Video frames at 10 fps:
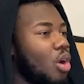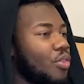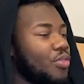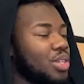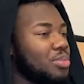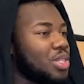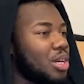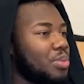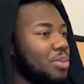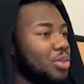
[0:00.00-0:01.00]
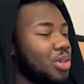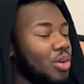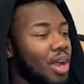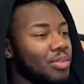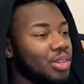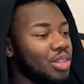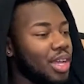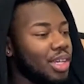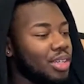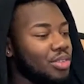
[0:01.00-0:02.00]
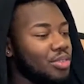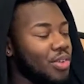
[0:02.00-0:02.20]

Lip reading: over 50% of people don't ever like